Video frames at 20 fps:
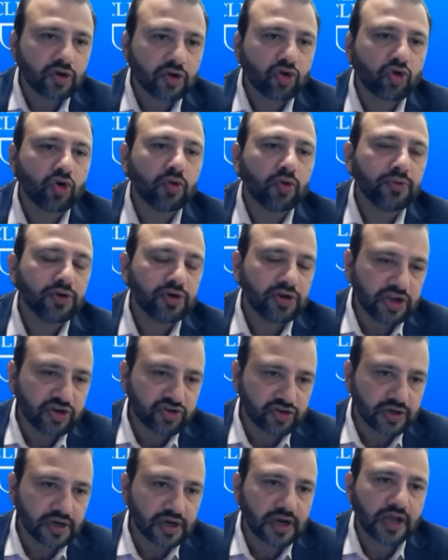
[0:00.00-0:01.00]

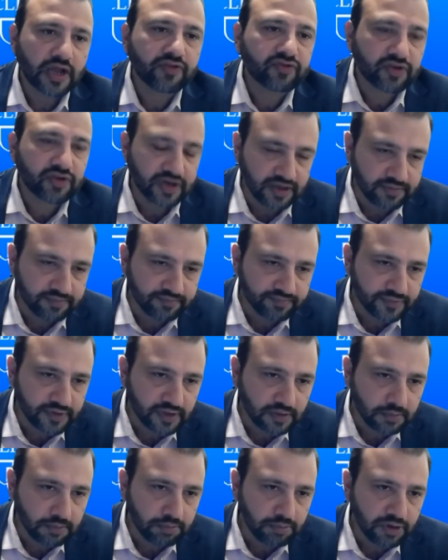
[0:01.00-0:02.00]
co-mutation clustering
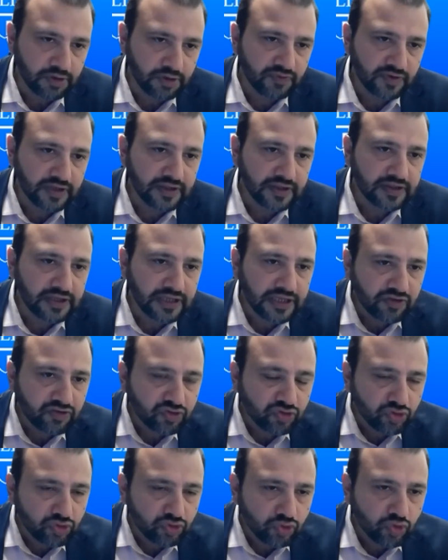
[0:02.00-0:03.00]
between
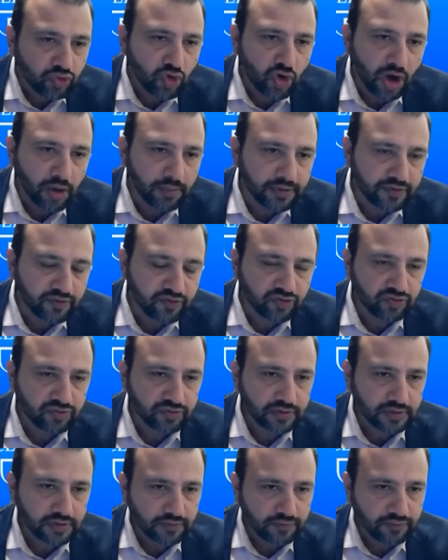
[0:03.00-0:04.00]
these two common
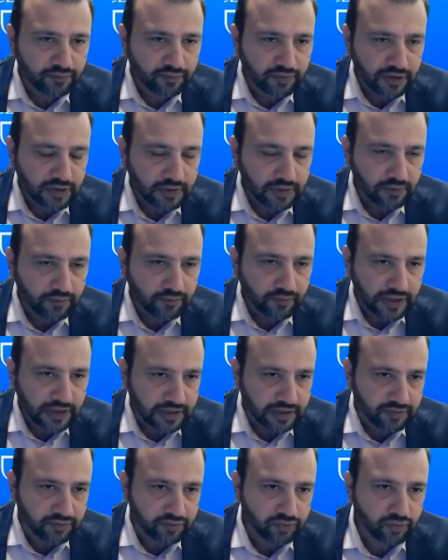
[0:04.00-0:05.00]
pheno
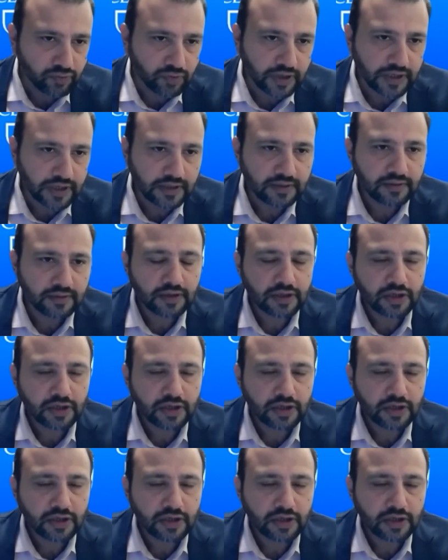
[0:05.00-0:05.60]
variants, right?